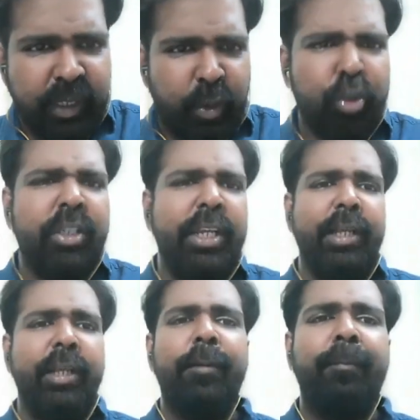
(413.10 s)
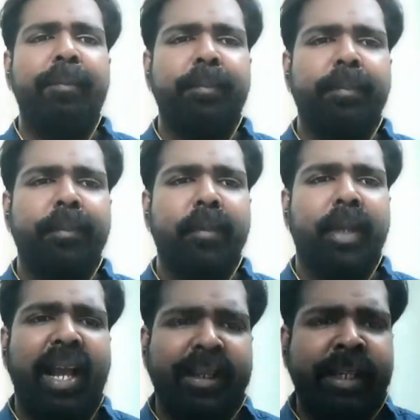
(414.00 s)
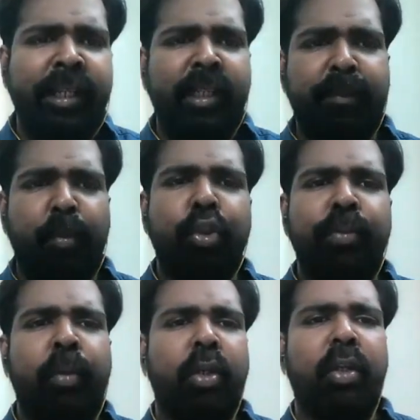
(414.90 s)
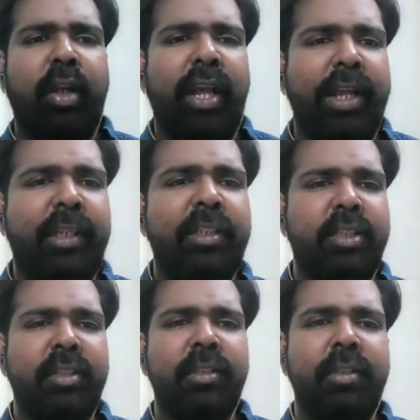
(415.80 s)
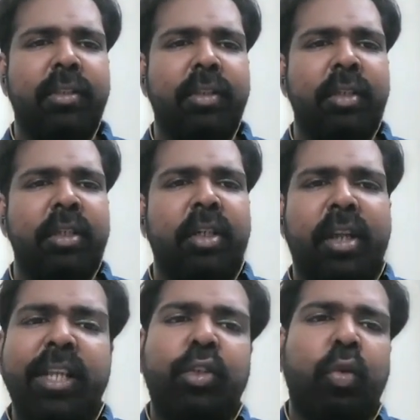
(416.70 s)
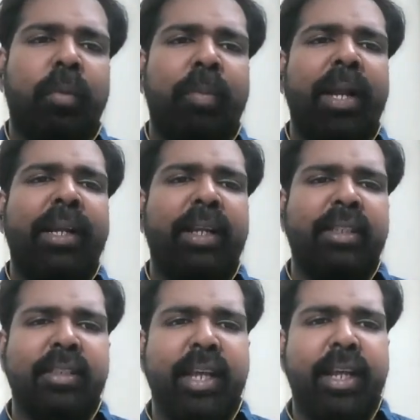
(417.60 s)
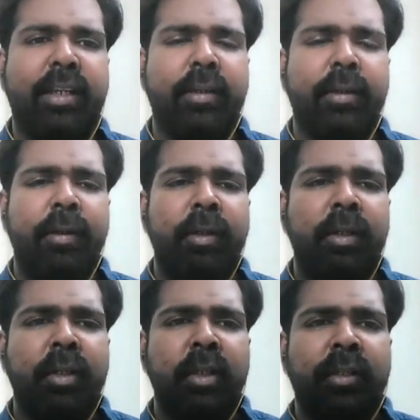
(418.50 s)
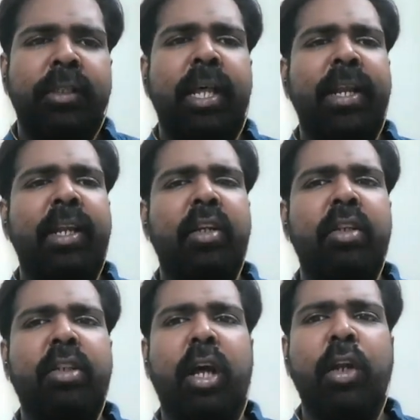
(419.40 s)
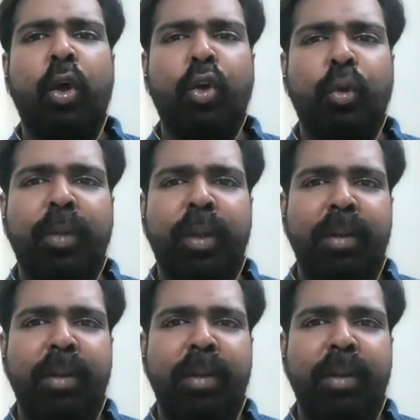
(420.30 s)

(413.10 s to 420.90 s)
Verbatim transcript: Rushdie, hanging in the postmodern lines, tries to remind us that narrators are not to be